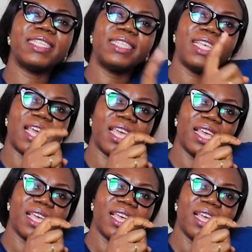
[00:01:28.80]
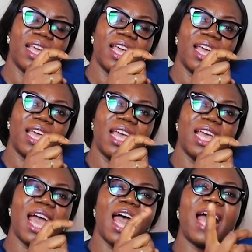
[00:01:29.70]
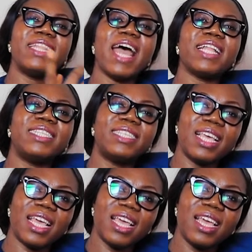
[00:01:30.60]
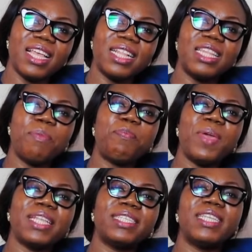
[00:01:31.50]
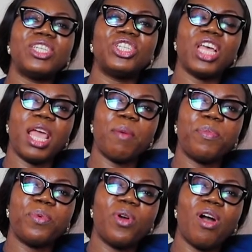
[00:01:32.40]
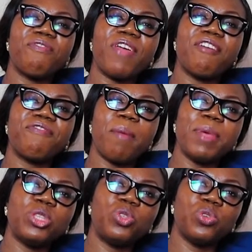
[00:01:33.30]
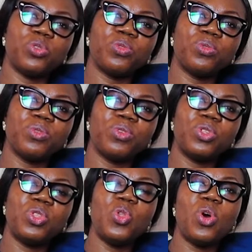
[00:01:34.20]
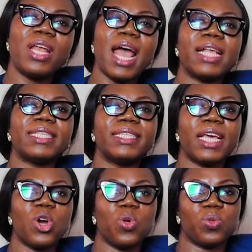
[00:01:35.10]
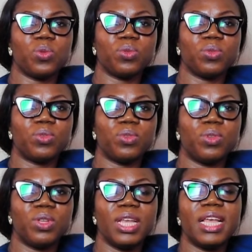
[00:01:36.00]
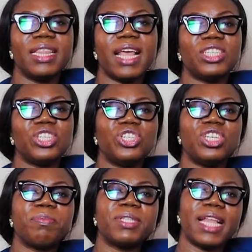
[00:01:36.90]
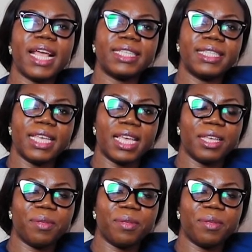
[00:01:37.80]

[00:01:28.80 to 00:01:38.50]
C. And that C depicts the shape of a farming tool known as sickle that is shaped like C.